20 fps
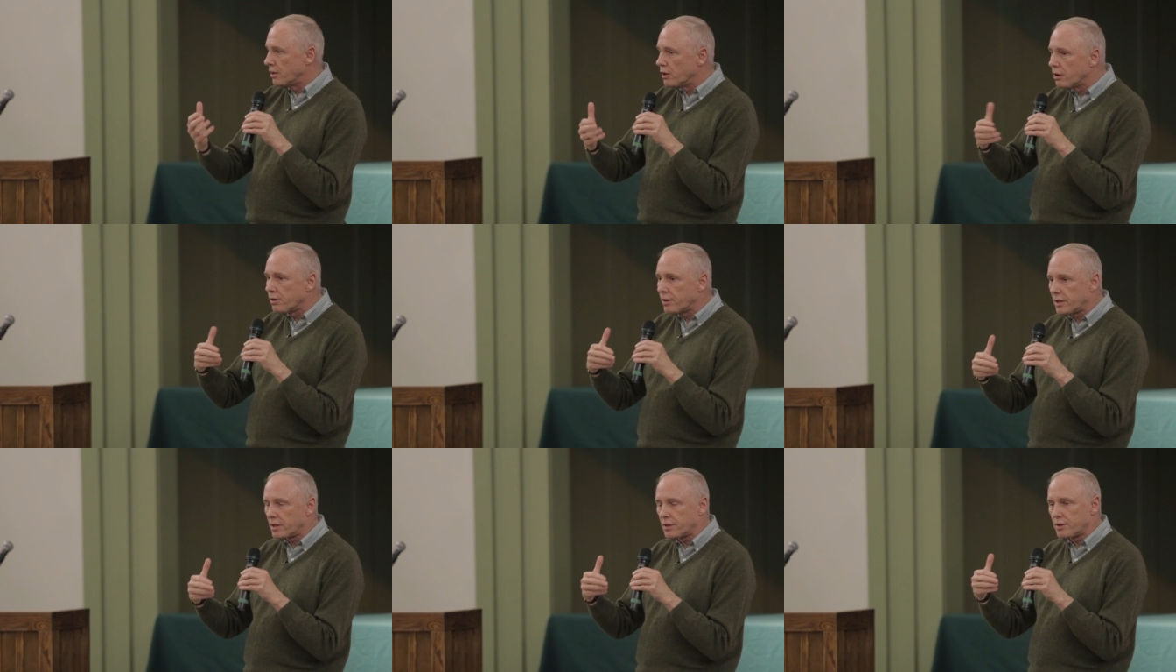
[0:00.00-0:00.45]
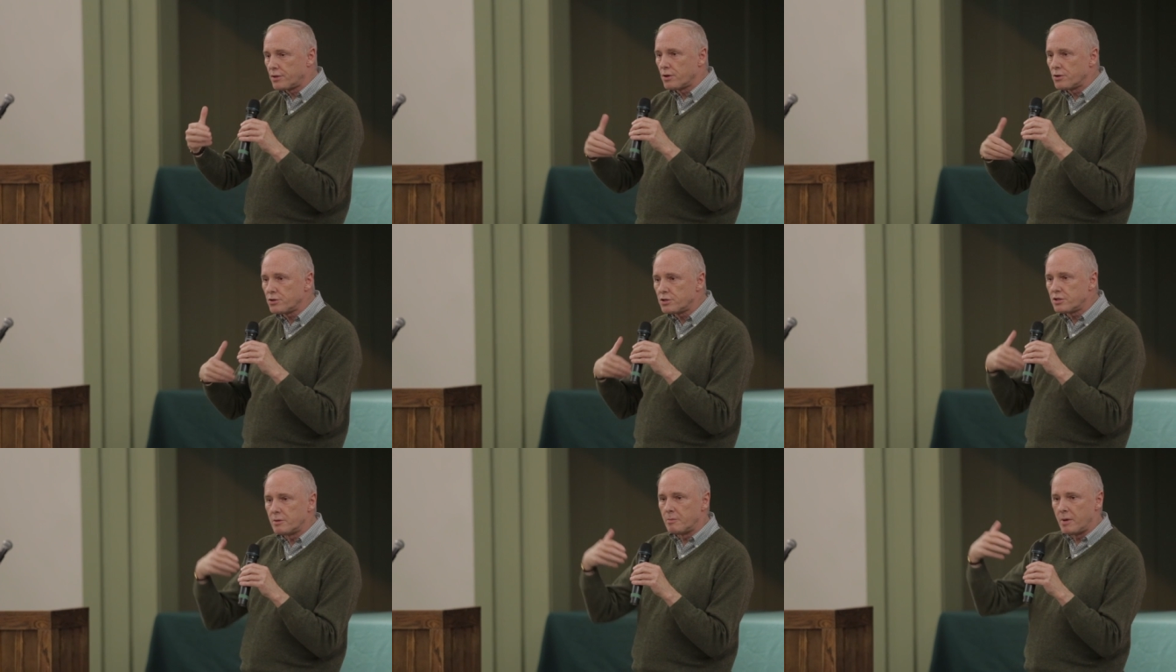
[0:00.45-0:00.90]
and learning that
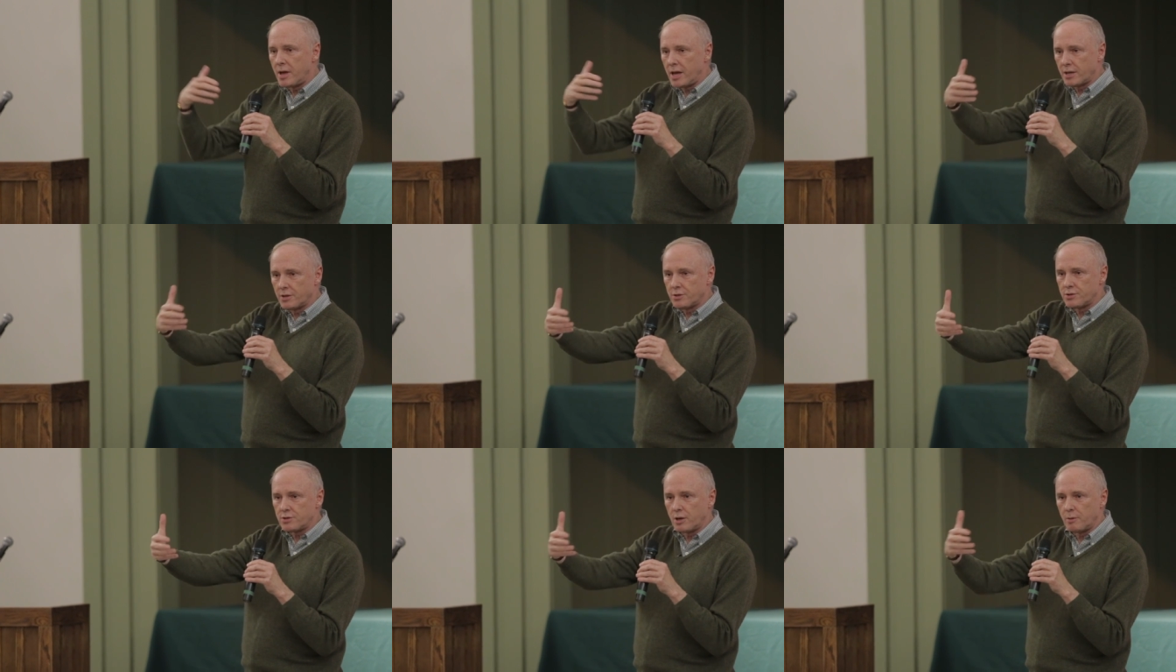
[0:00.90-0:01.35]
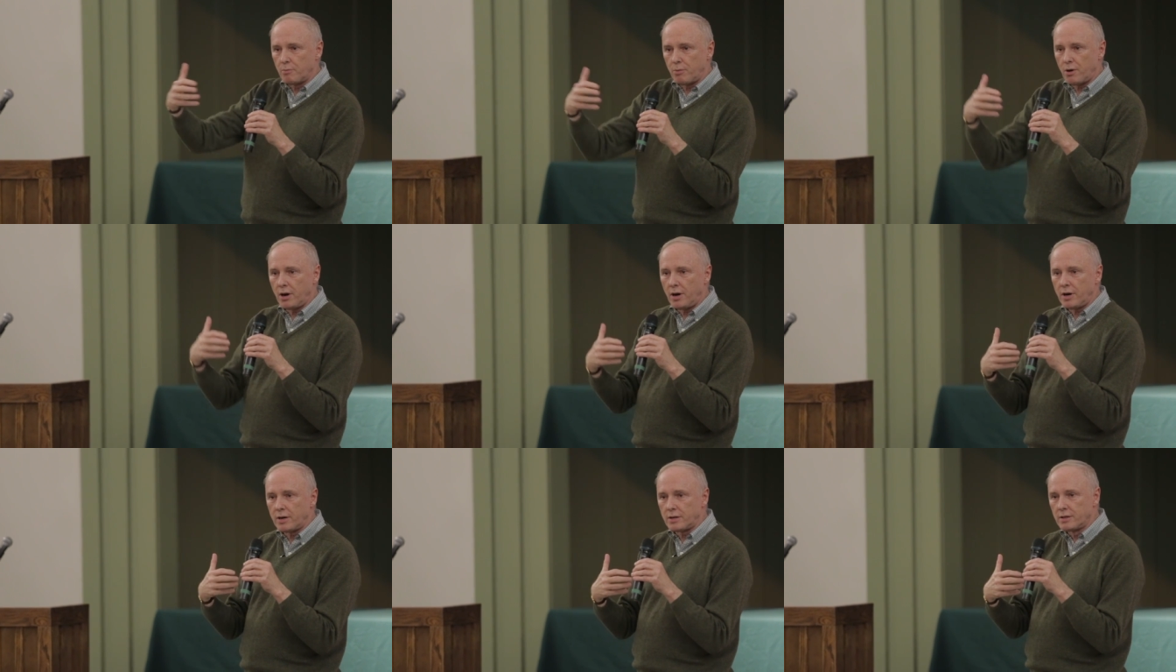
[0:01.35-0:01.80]
those demands are
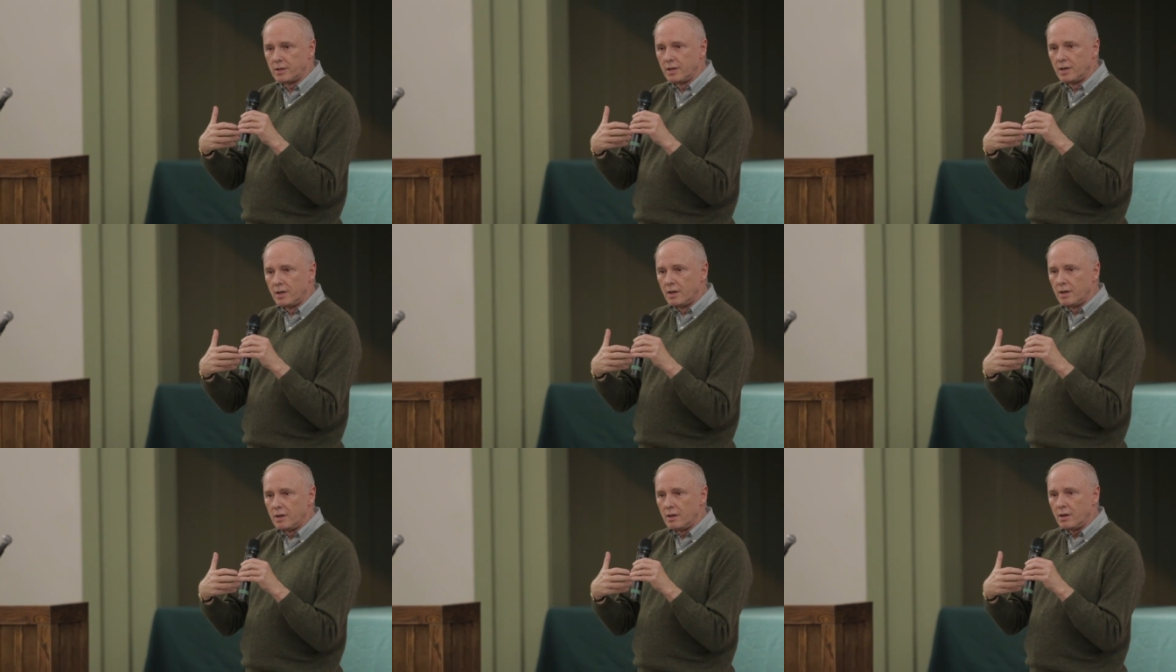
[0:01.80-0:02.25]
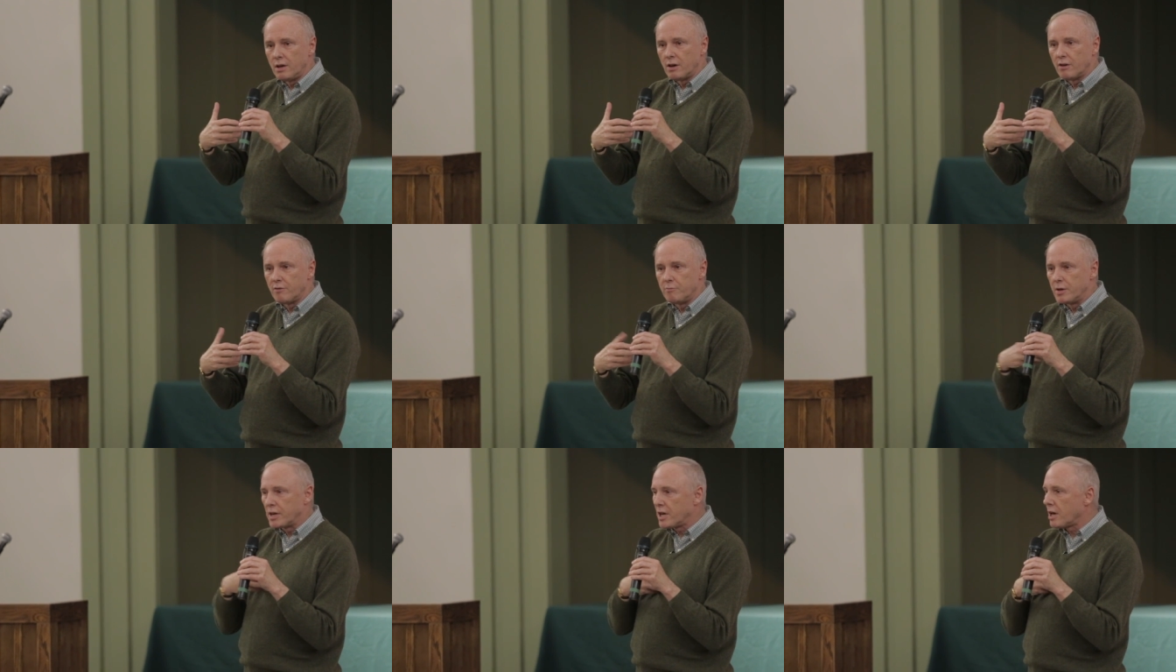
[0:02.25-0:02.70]
part
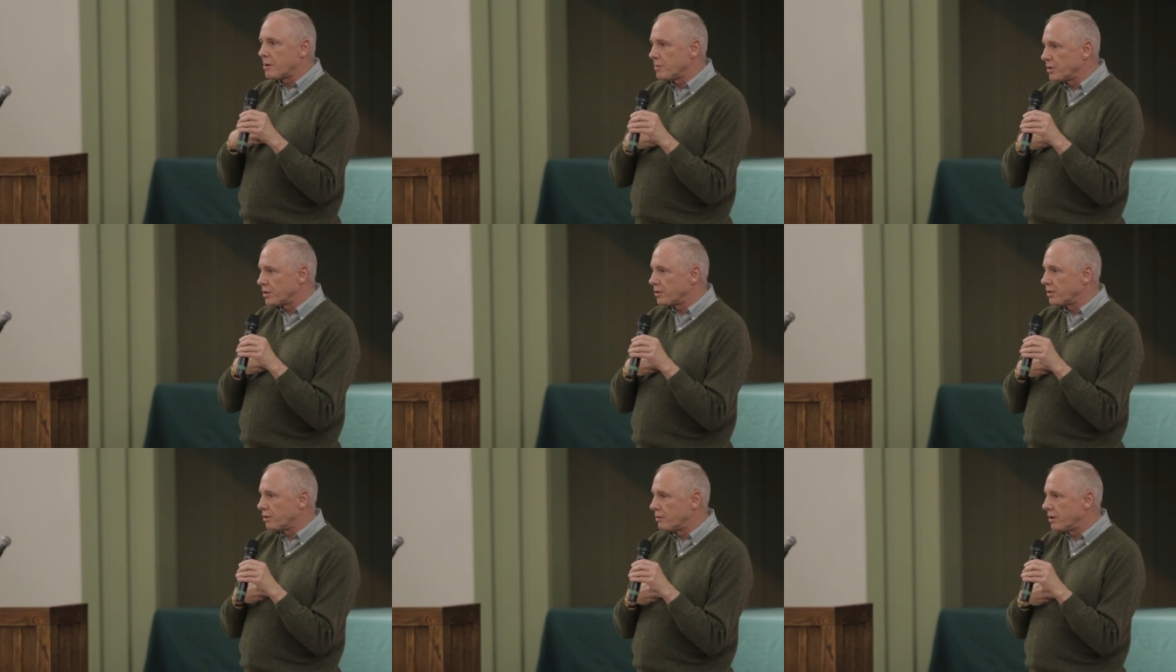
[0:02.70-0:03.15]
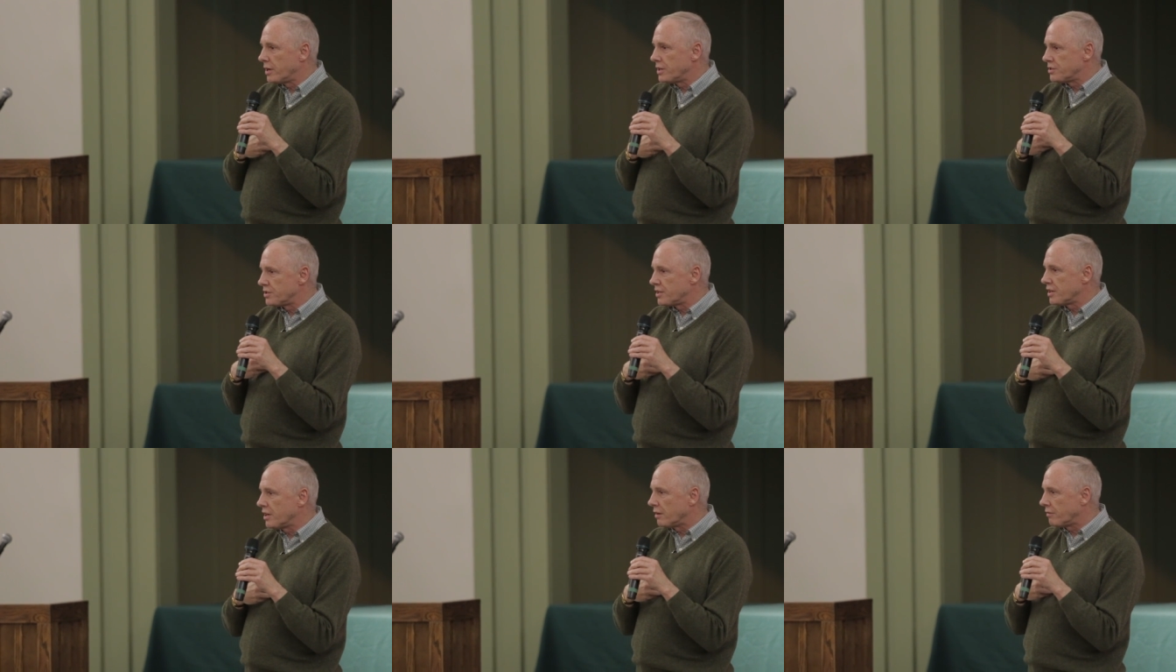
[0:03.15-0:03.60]
of becoming the great
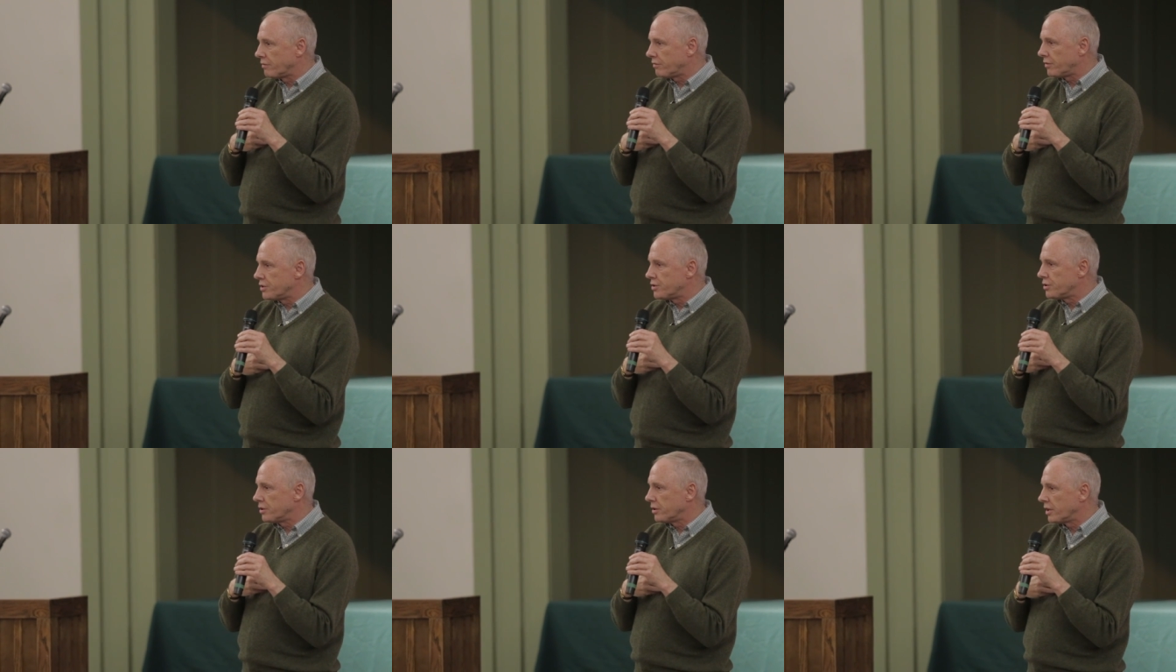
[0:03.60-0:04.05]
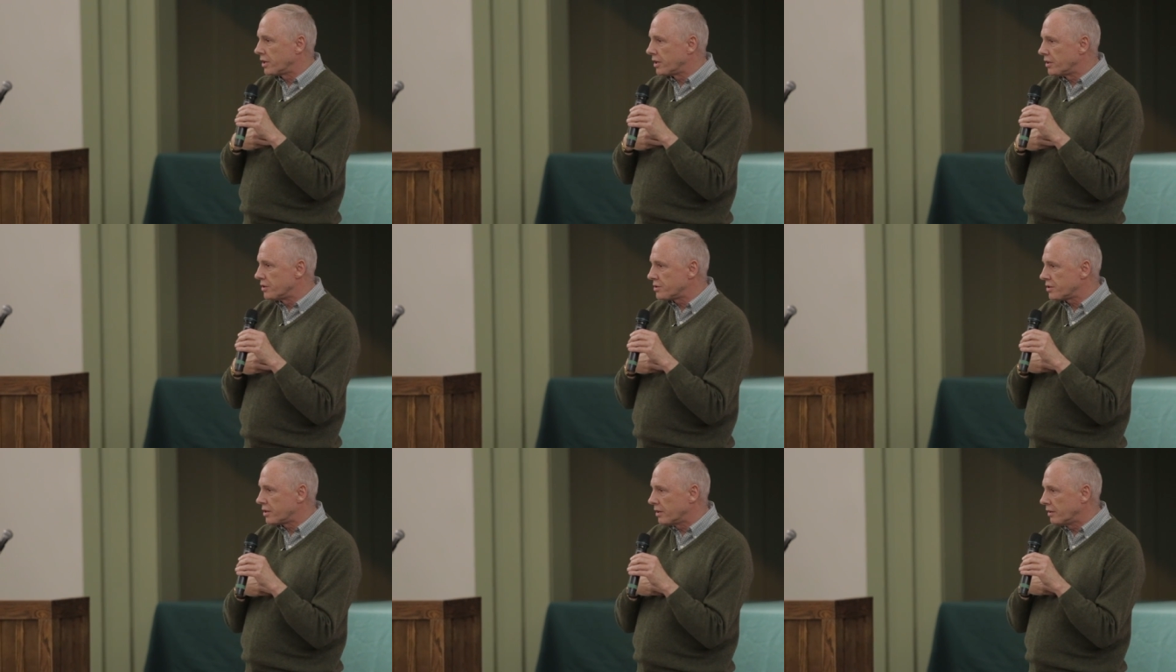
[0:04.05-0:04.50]
self that you're going to
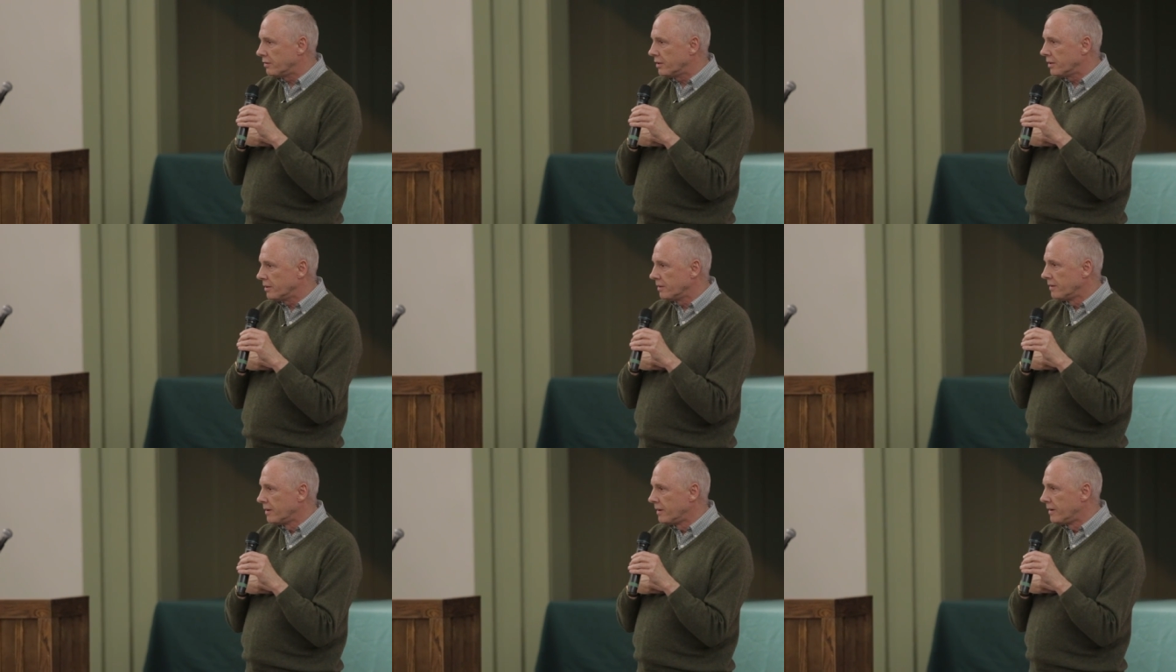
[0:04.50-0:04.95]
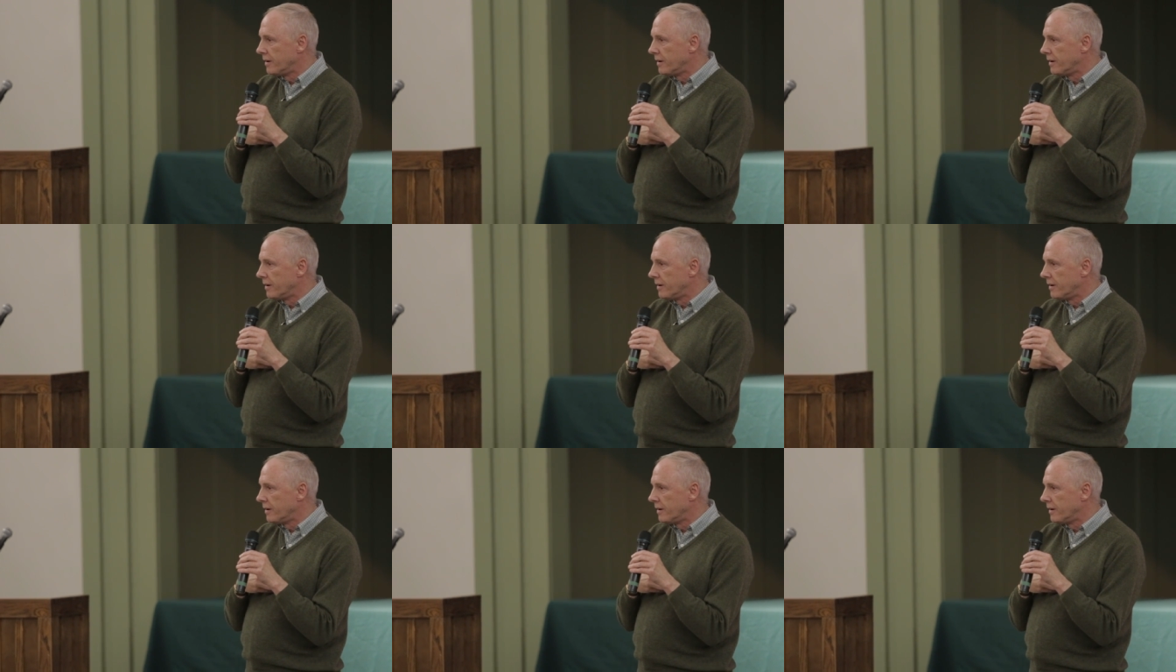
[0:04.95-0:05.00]
discover.